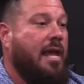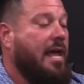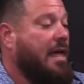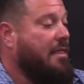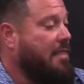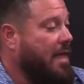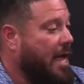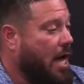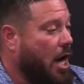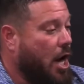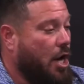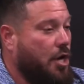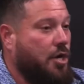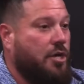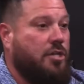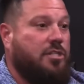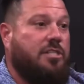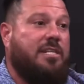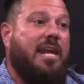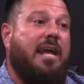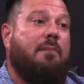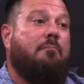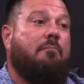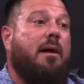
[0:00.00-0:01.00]
They
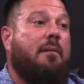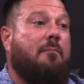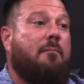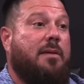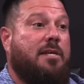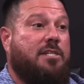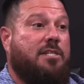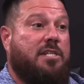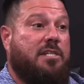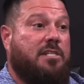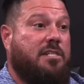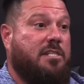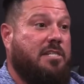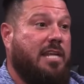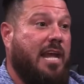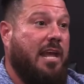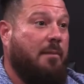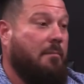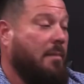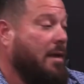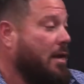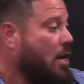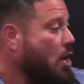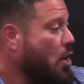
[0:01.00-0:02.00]
understand my mission
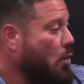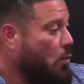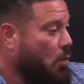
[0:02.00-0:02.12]
statement.